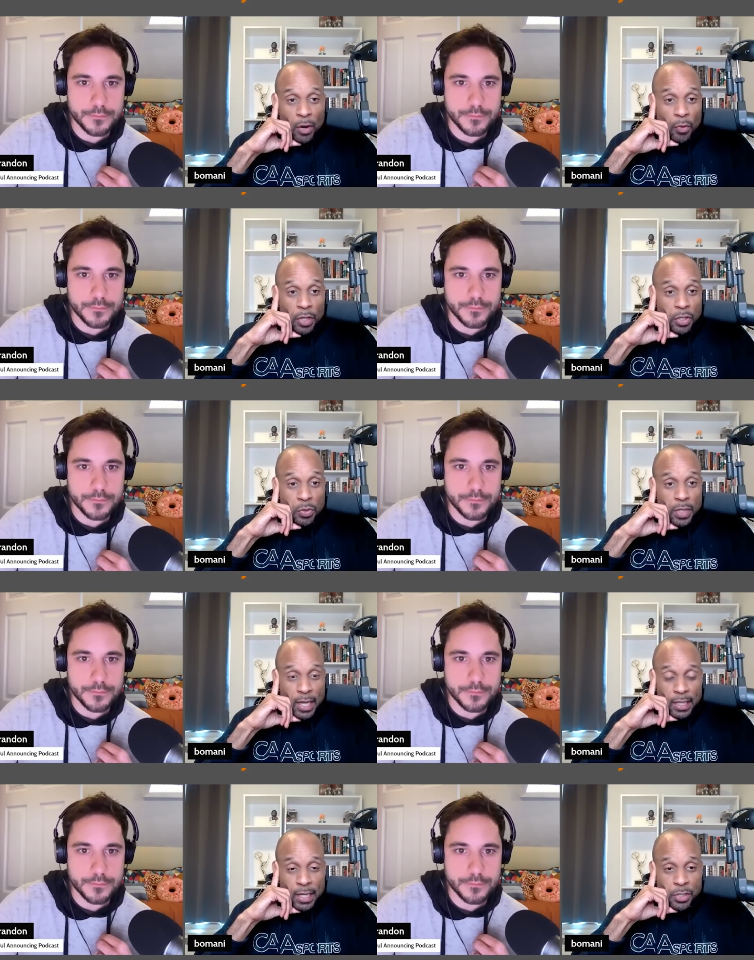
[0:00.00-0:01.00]
Speaker 1: don't really do it
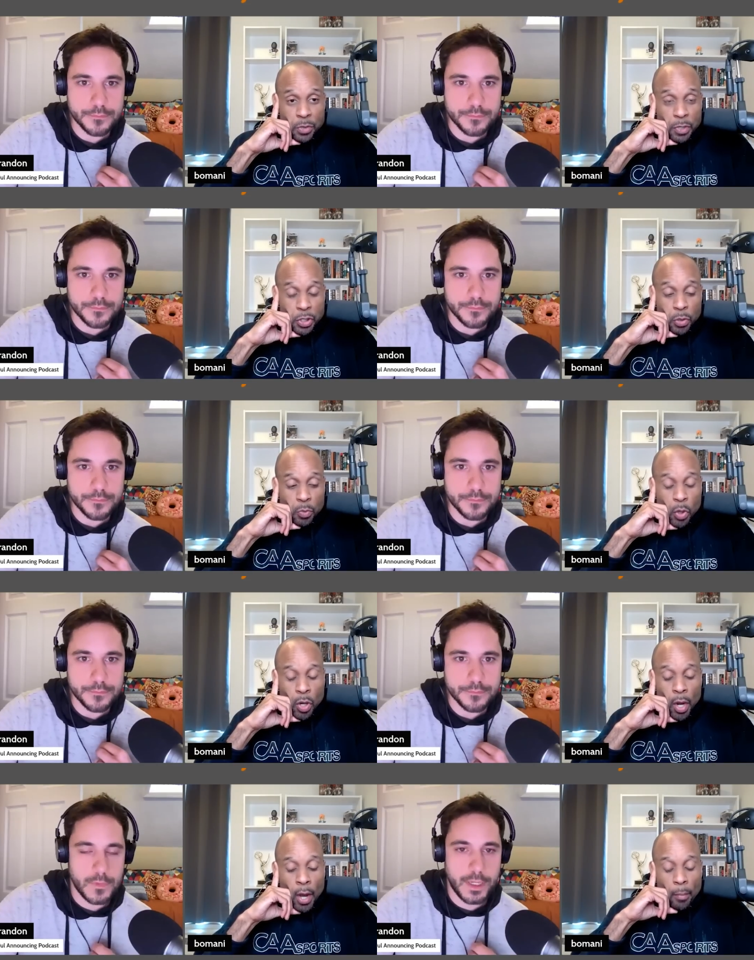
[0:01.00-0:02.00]
like that so much no
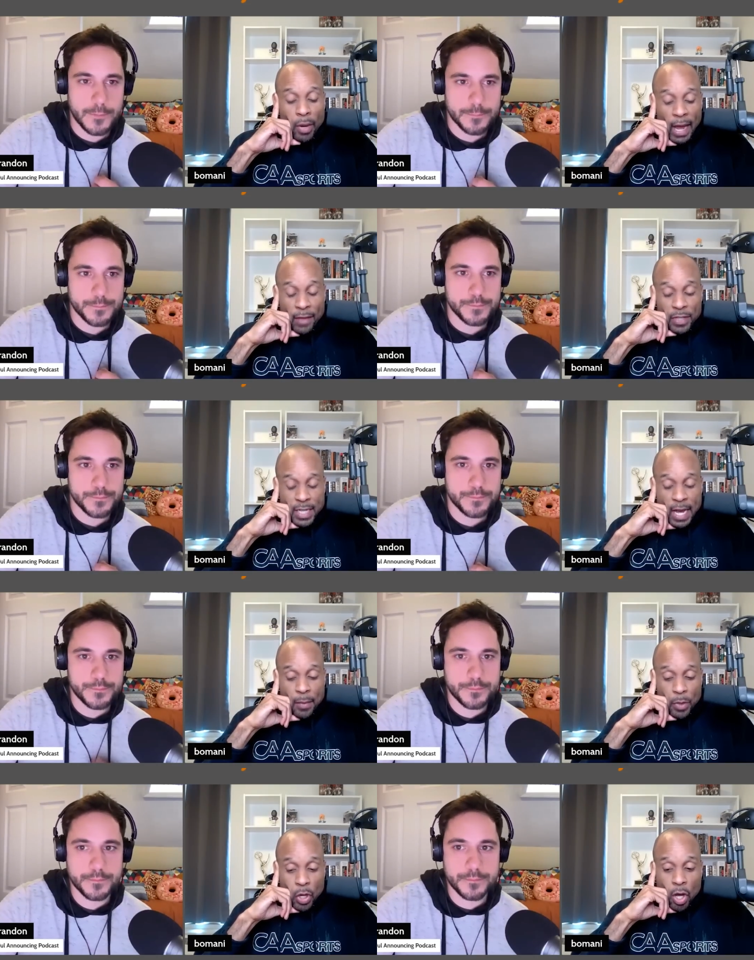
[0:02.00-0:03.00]
more. Yeah. But at the
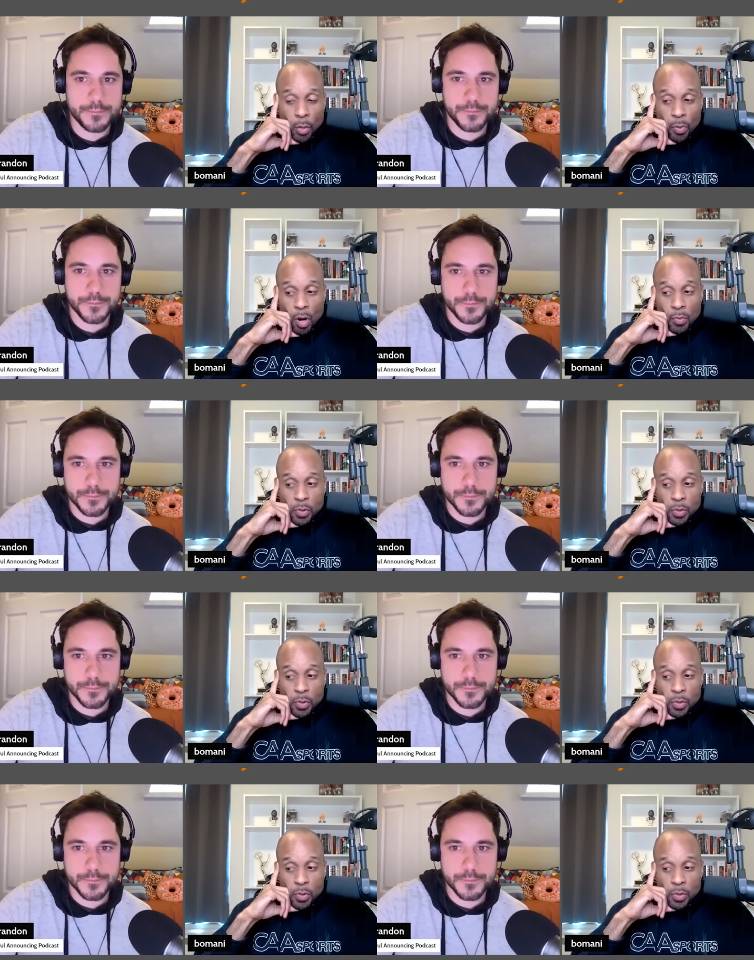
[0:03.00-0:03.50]
time, the caller part